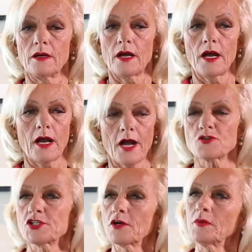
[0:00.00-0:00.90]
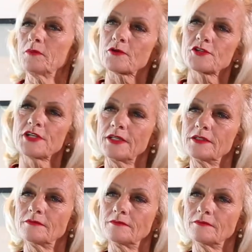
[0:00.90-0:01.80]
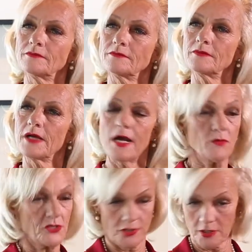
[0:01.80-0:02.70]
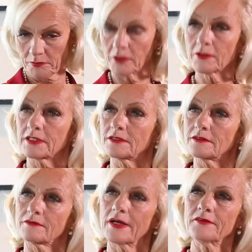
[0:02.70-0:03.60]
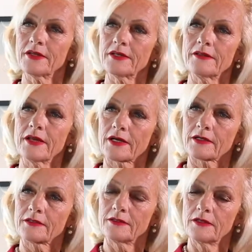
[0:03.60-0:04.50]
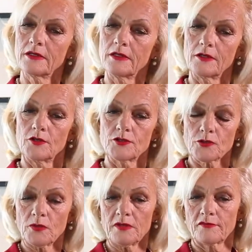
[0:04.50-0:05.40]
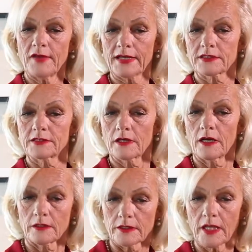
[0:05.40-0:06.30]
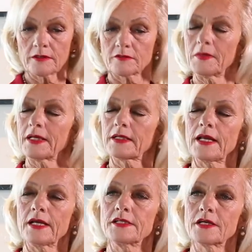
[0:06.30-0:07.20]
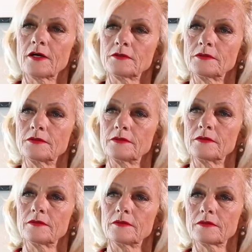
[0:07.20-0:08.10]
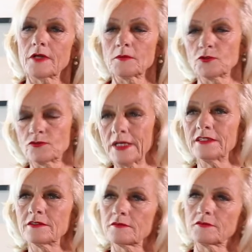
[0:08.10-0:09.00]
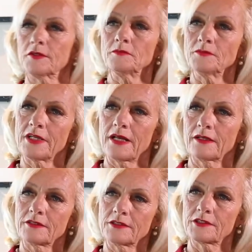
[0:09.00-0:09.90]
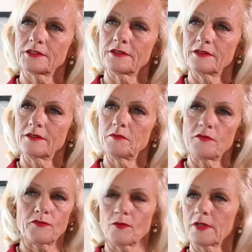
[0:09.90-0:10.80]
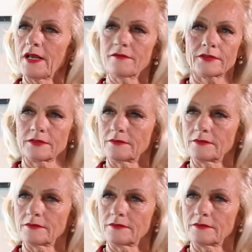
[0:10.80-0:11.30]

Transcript: how shall we proceed? And we start building right then and there. So in fact, a lot of my clientele comes right from the Netherlands before they ever